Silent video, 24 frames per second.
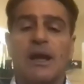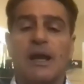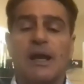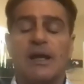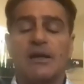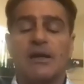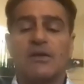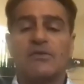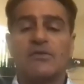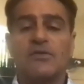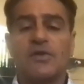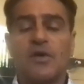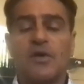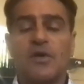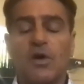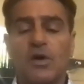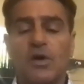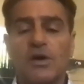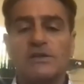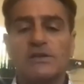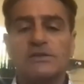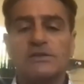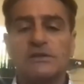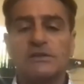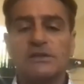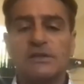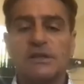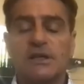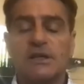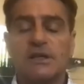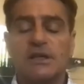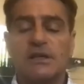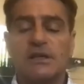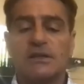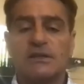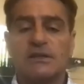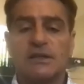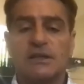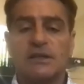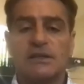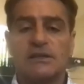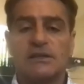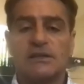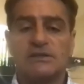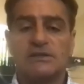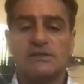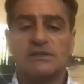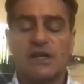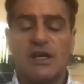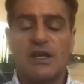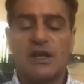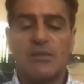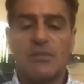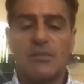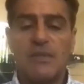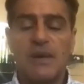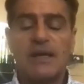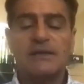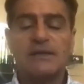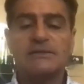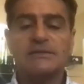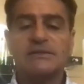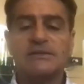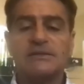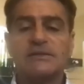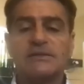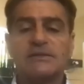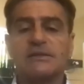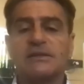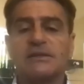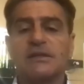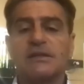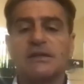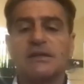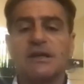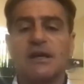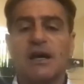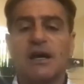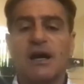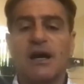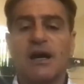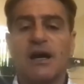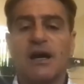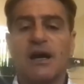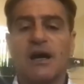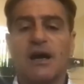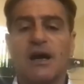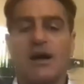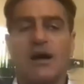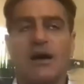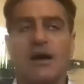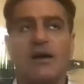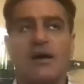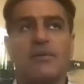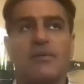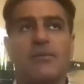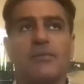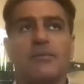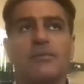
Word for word: And of course, there is immense uh,